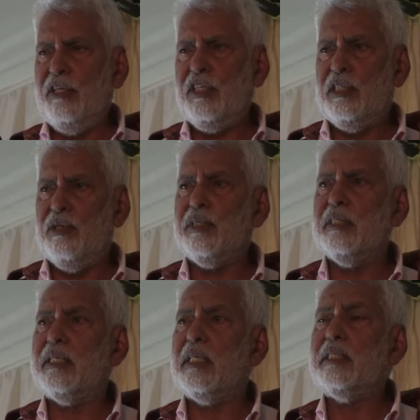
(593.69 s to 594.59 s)

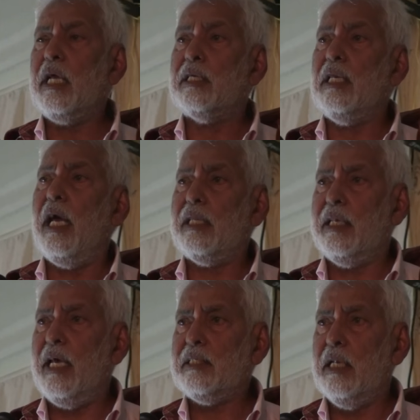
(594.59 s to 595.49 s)
institutions in this country like
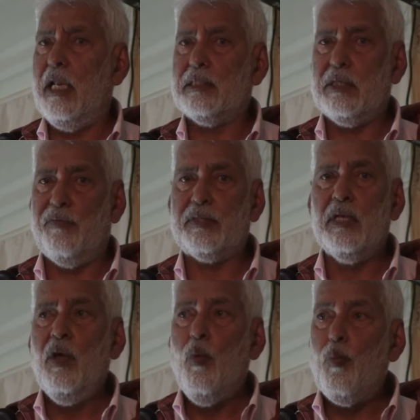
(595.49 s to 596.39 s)
the National Health Service,